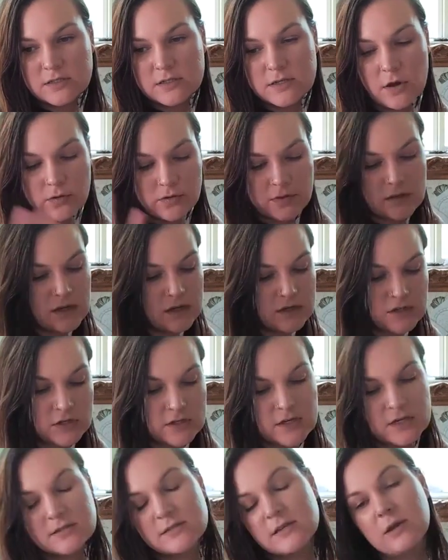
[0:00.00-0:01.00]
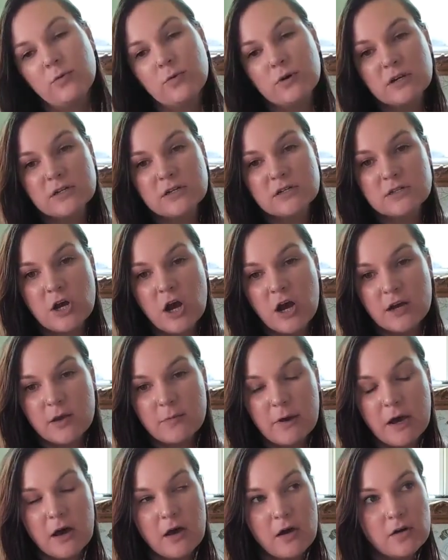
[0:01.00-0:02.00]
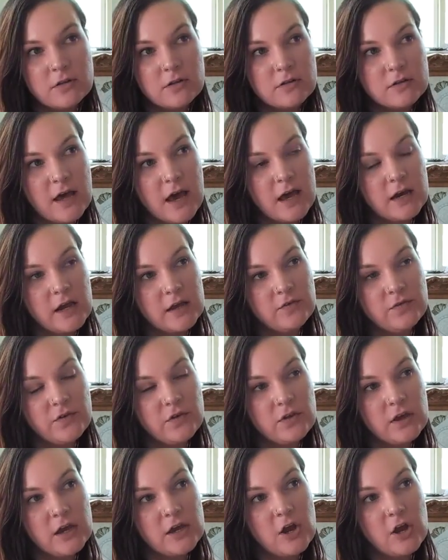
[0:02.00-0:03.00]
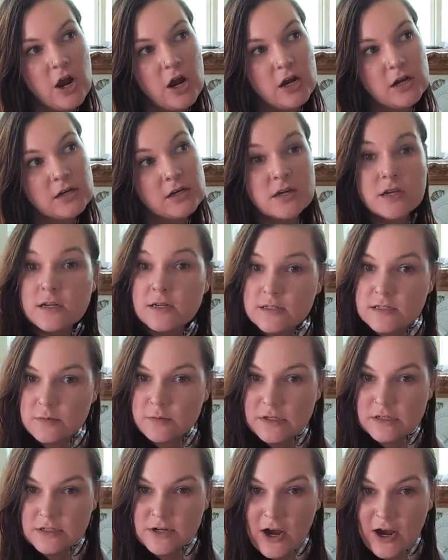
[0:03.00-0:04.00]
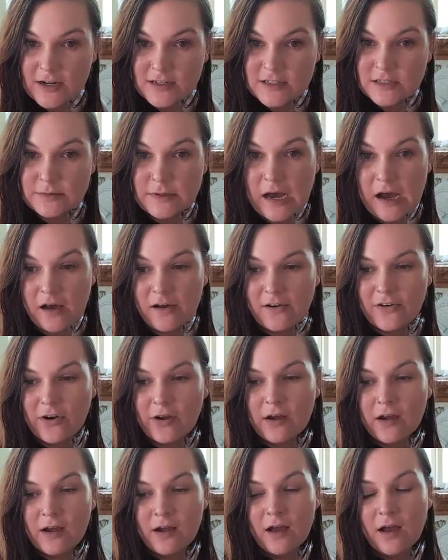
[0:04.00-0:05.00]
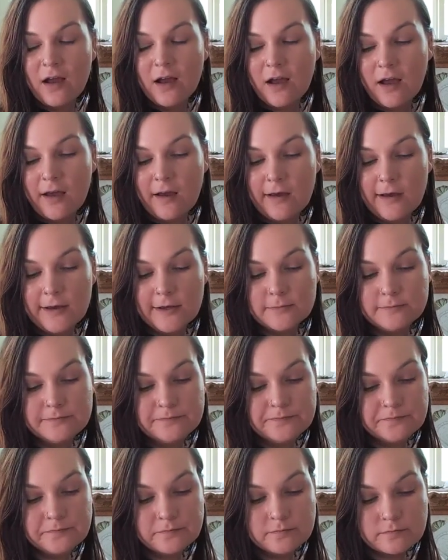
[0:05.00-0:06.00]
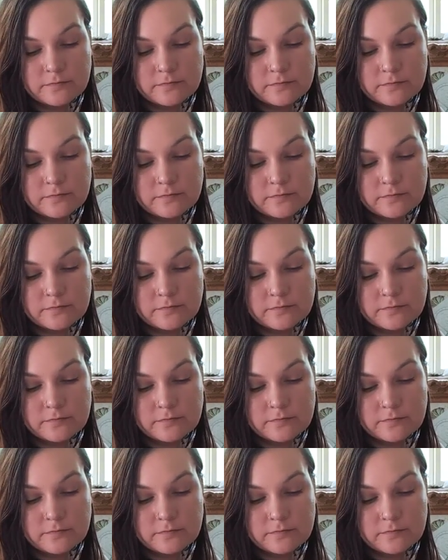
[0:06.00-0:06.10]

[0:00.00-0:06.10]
So these are things I wanted to talk about that I feel like are needed to be talked about. Um,